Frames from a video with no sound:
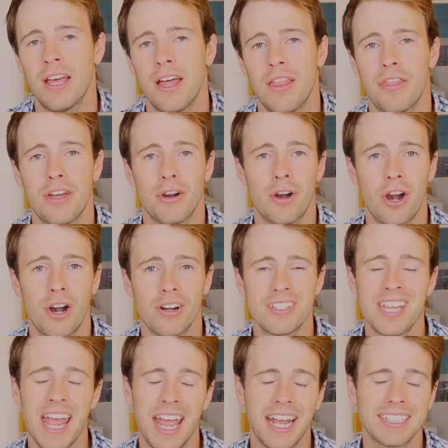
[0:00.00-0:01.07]
There are
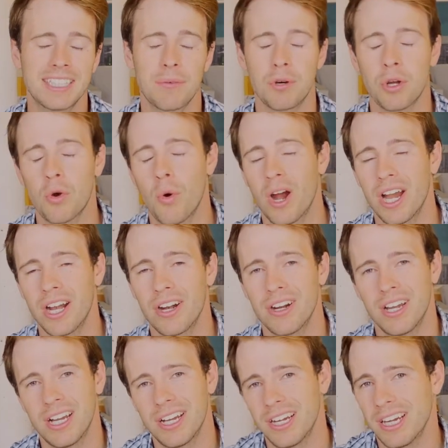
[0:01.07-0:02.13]
tags that require
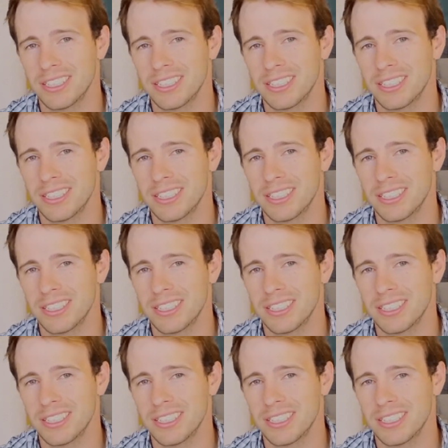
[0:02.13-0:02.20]
uh,